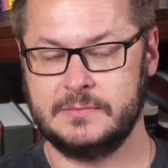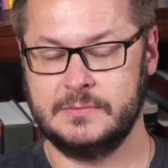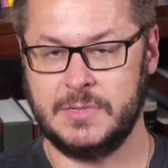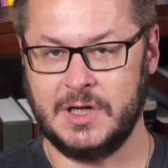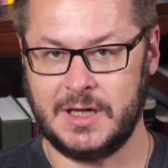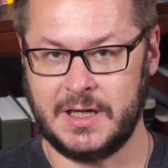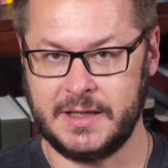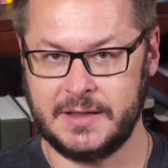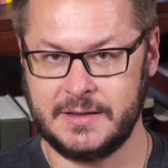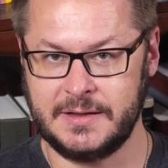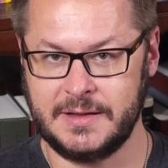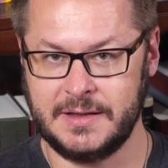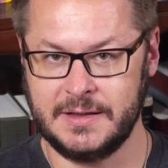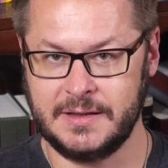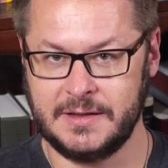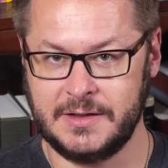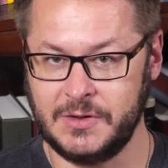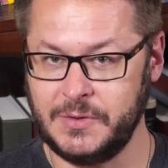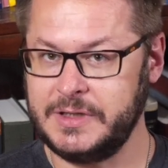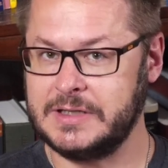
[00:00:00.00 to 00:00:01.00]
But
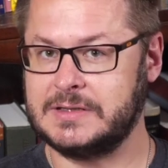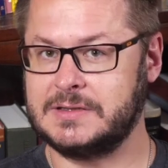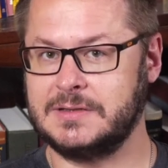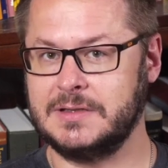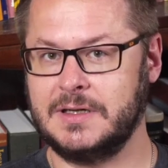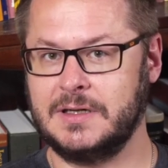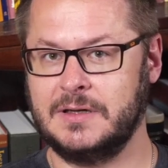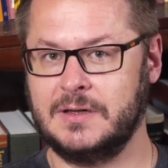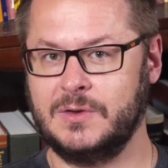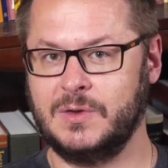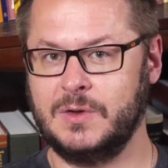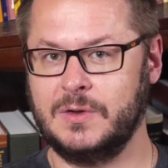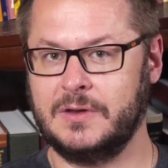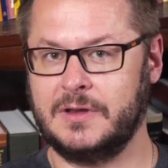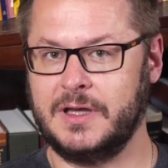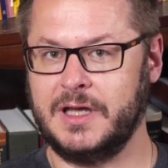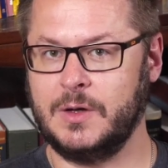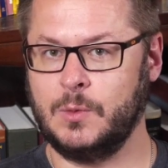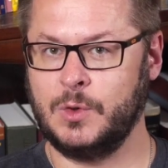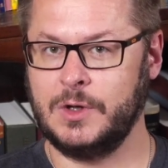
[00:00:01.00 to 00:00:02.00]
in doing so,
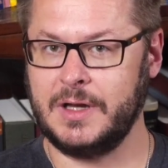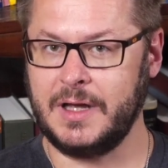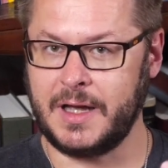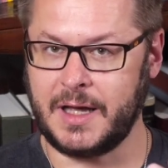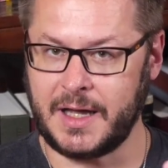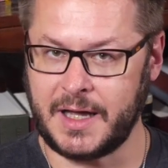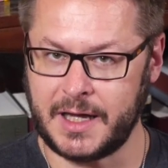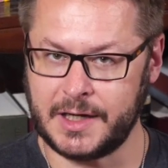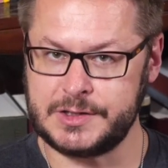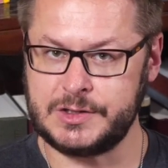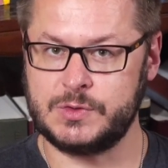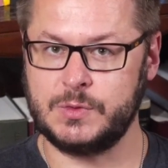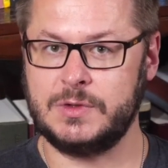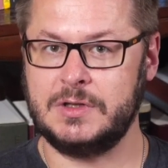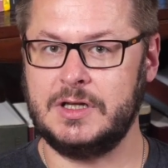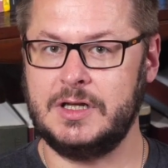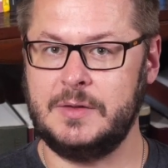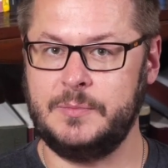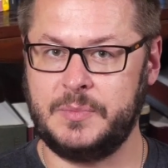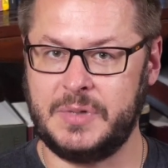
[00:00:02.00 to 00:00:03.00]
they would
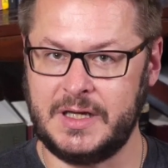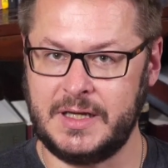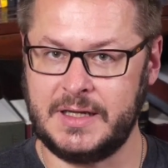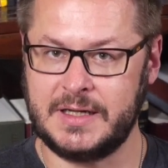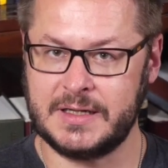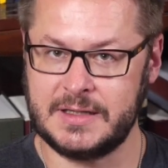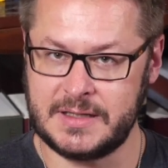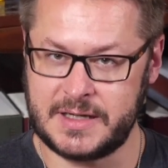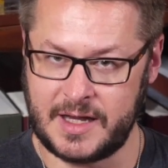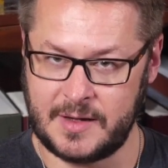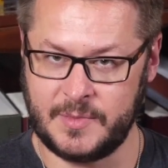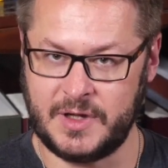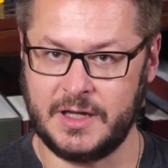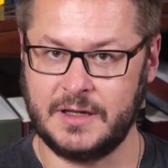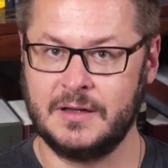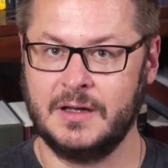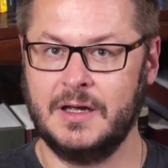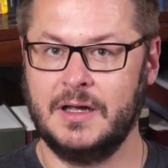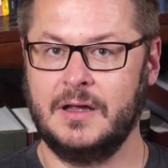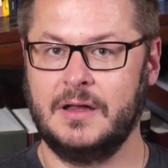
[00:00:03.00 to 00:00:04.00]
actually be
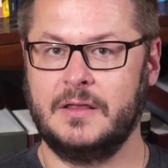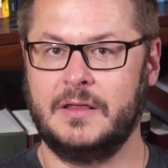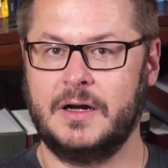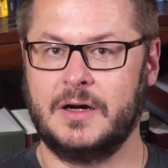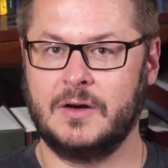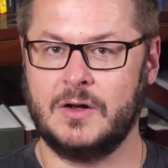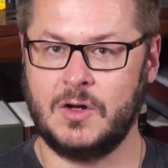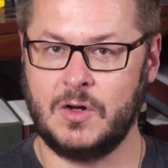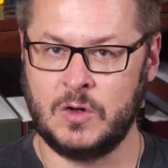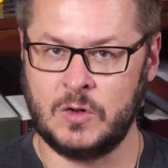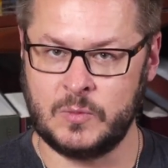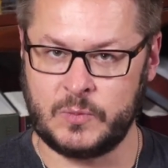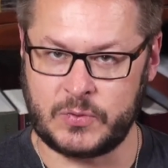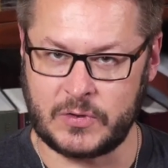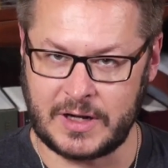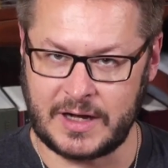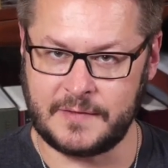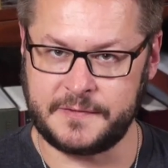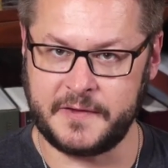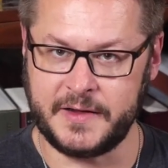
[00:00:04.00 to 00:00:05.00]
condemning their own
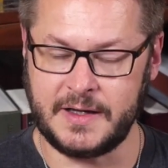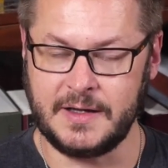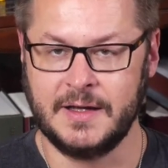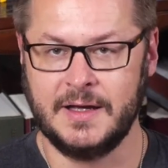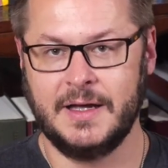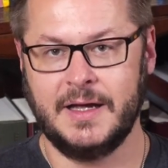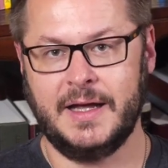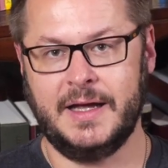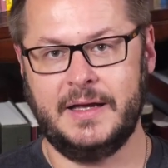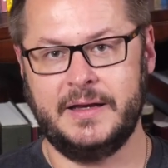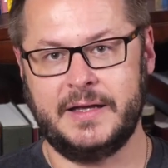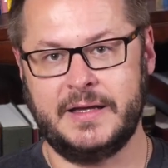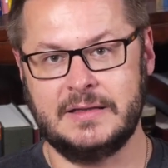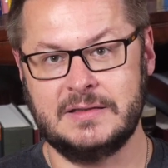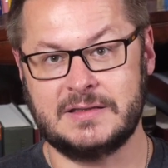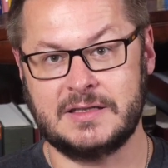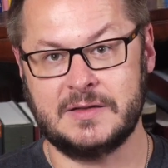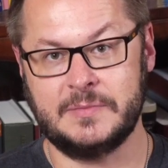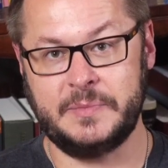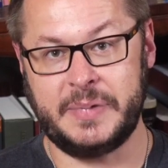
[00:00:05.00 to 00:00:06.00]
prophet and
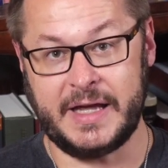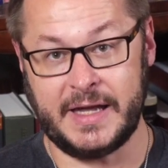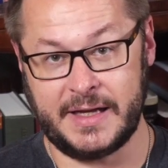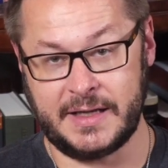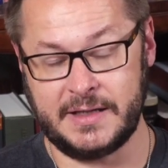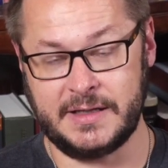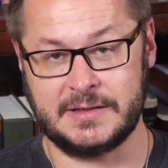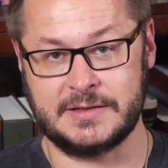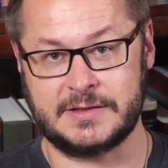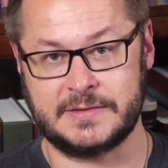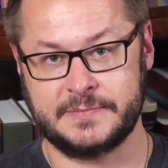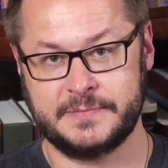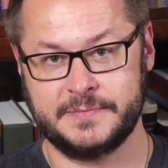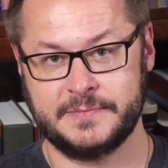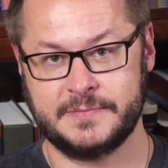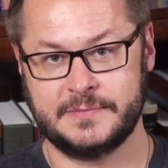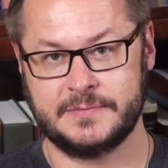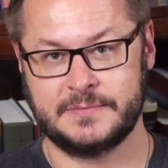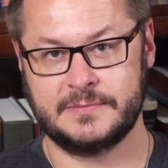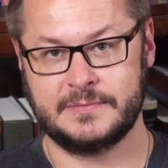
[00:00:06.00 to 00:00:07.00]
his companions.
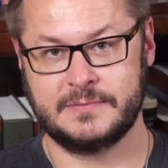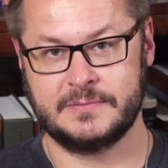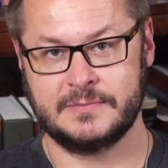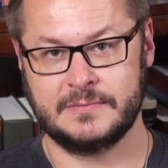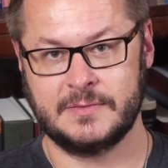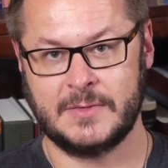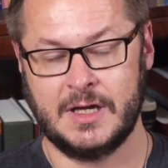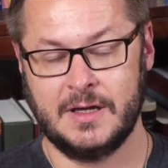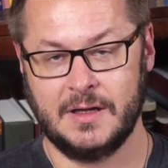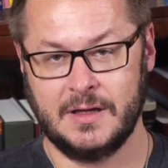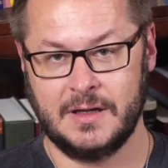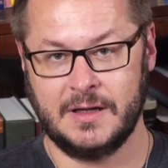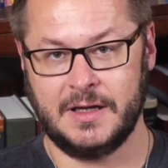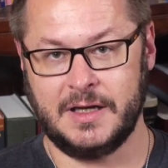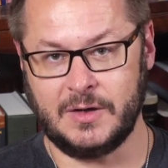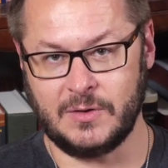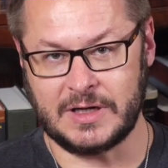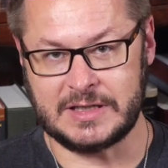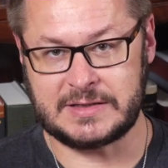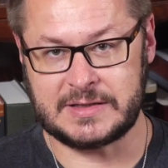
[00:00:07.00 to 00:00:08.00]

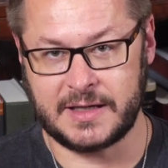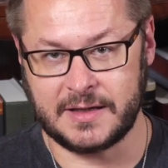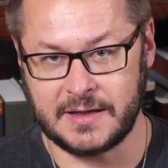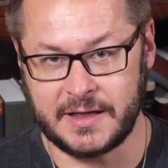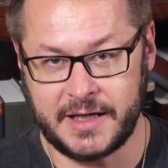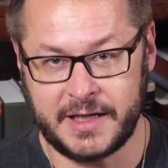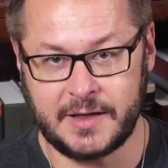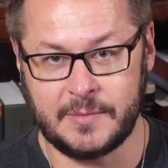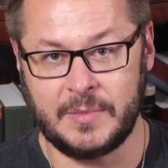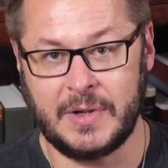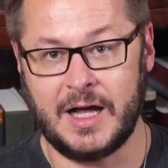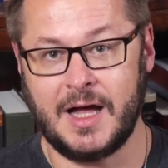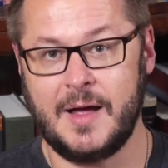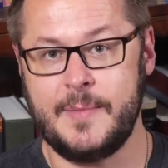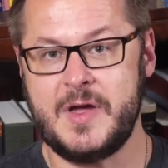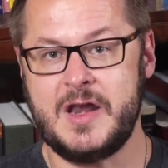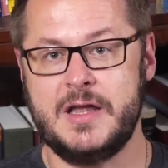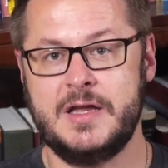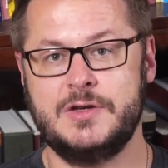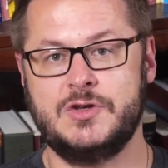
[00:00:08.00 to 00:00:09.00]
Interestingly,
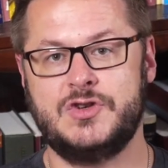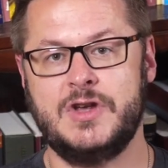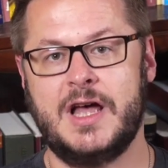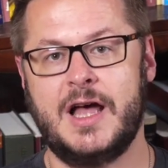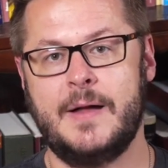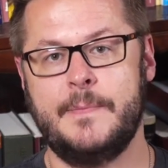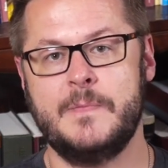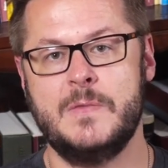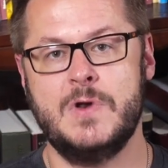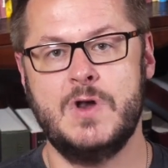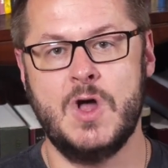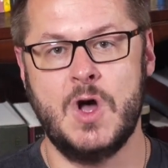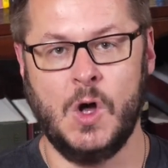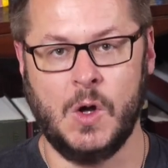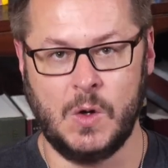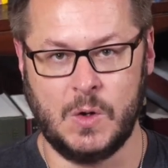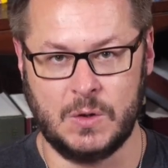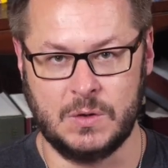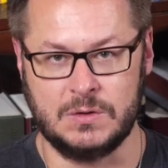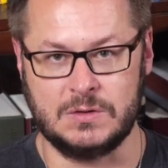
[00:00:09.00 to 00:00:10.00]
Muhammad Hijab
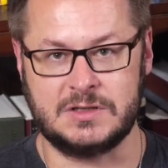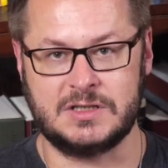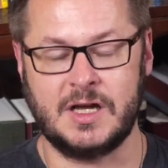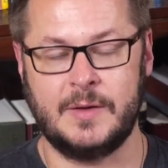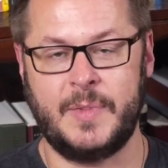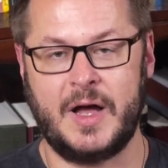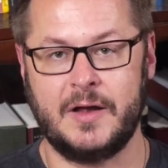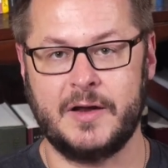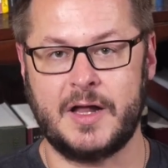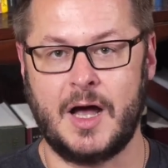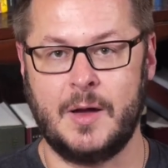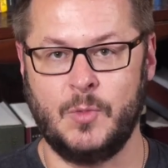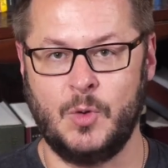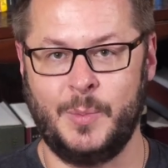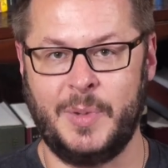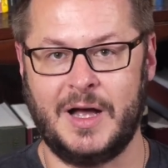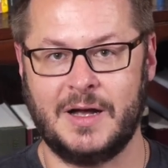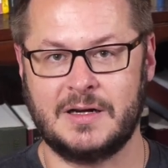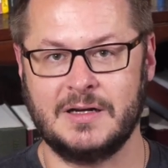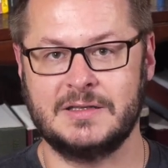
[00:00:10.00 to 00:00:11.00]
knows about Abu
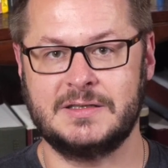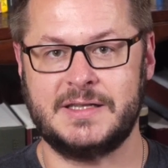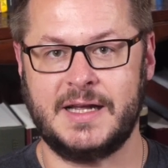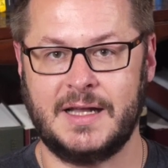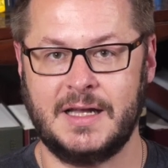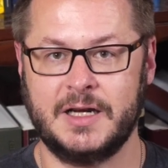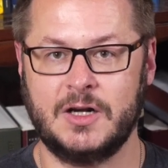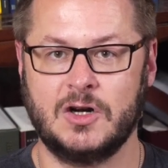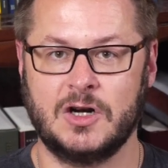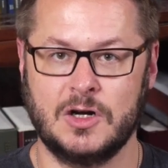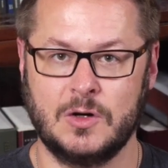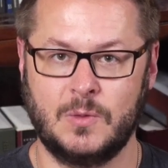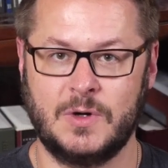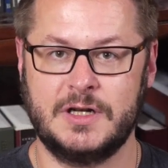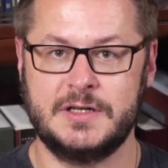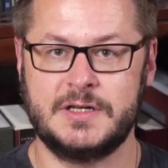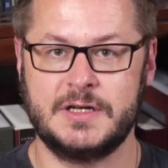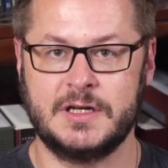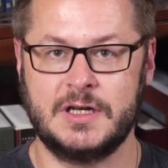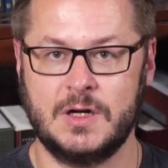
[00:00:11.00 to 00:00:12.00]
Bakr telling
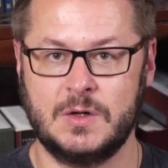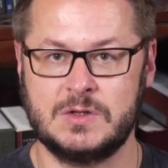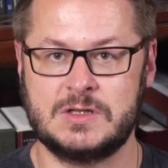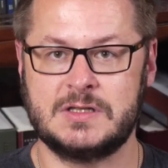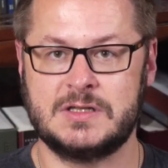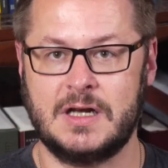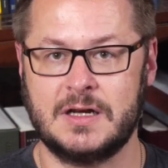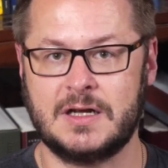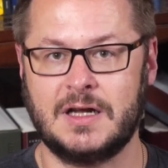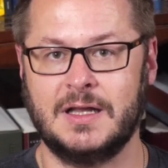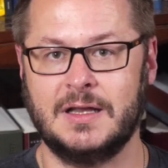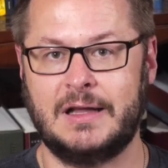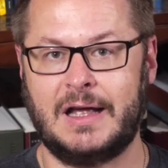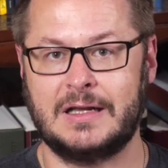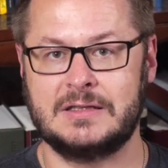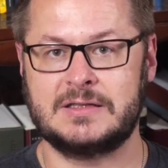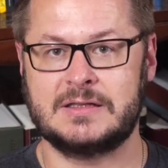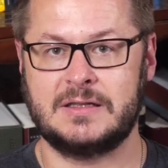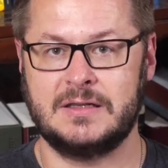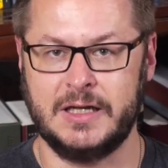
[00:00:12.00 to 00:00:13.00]
Urwa to go suck
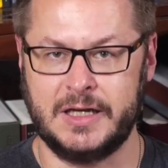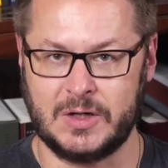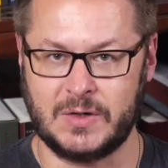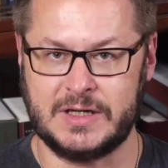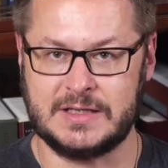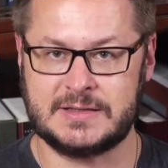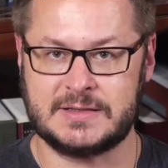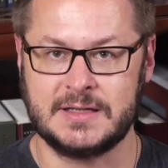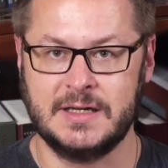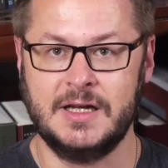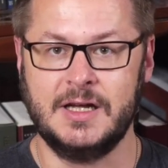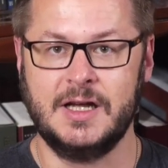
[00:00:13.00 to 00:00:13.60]
Allah's clitoris